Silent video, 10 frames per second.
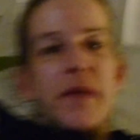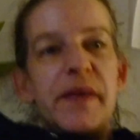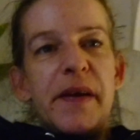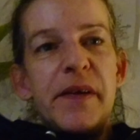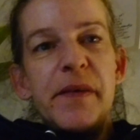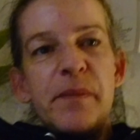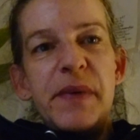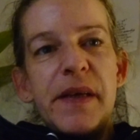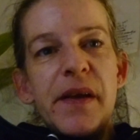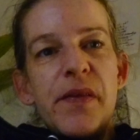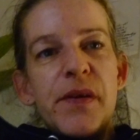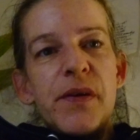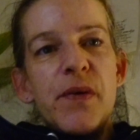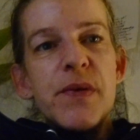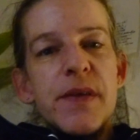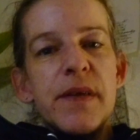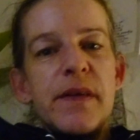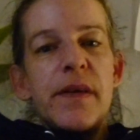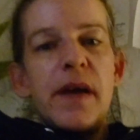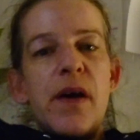yeah, being in the knows
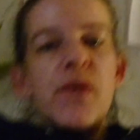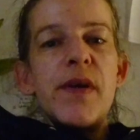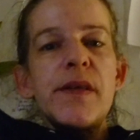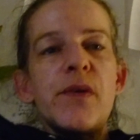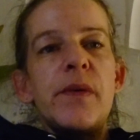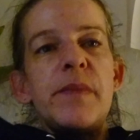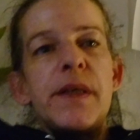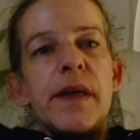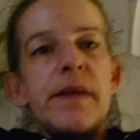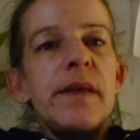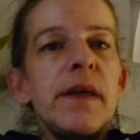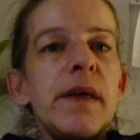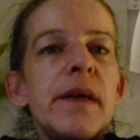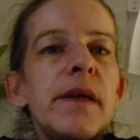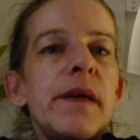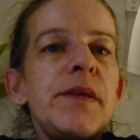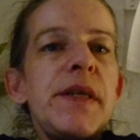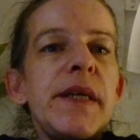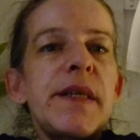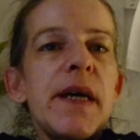how that can be done.
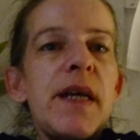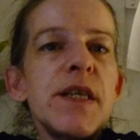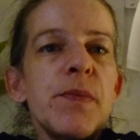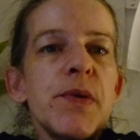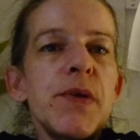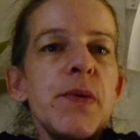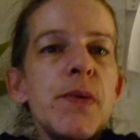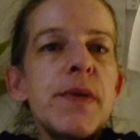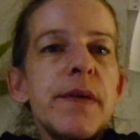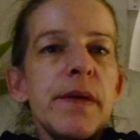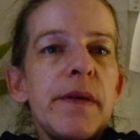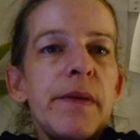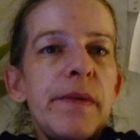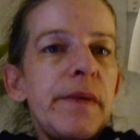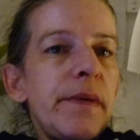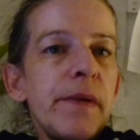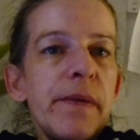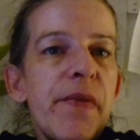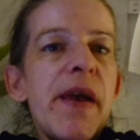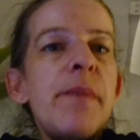Digitalis was used,
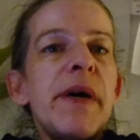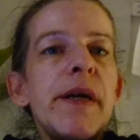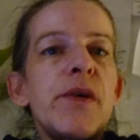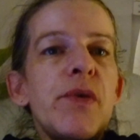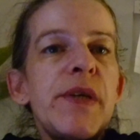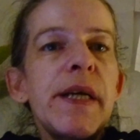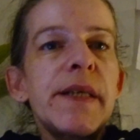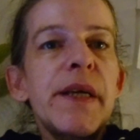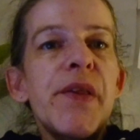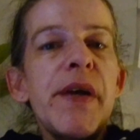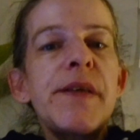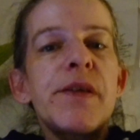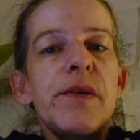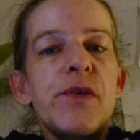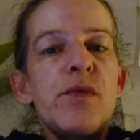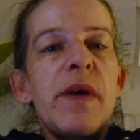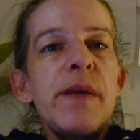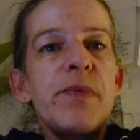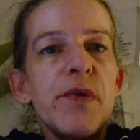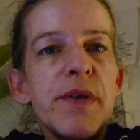thereby connecting that to my
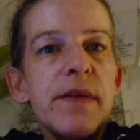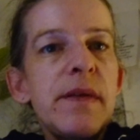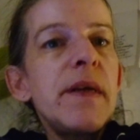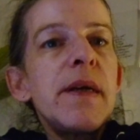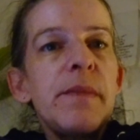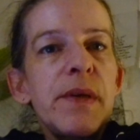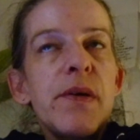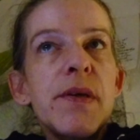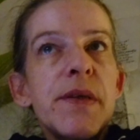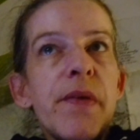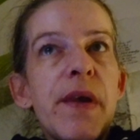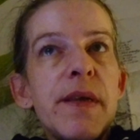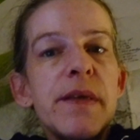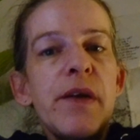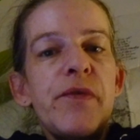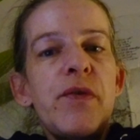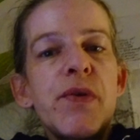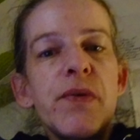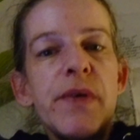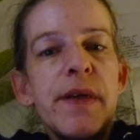person, because there's a
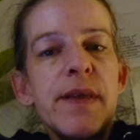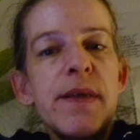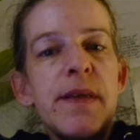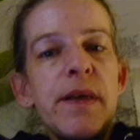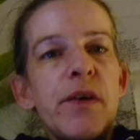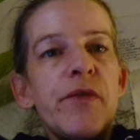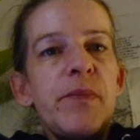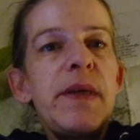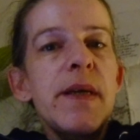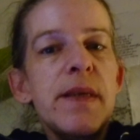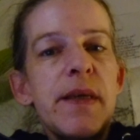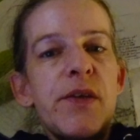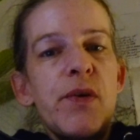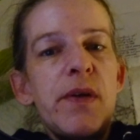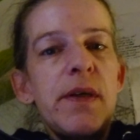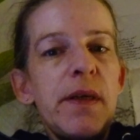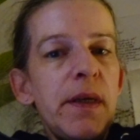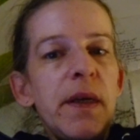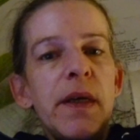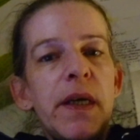photo existing of me as a toddler
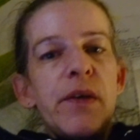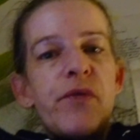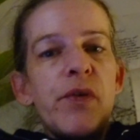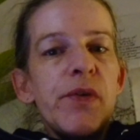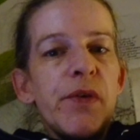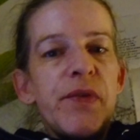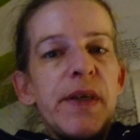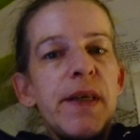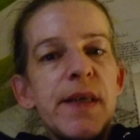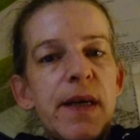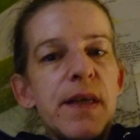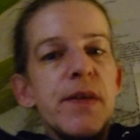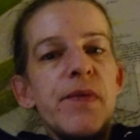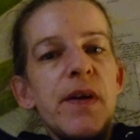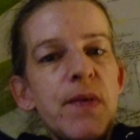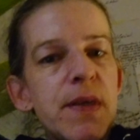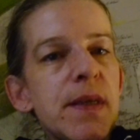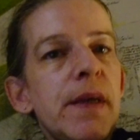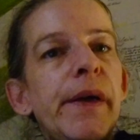in front of Digitalis flowers.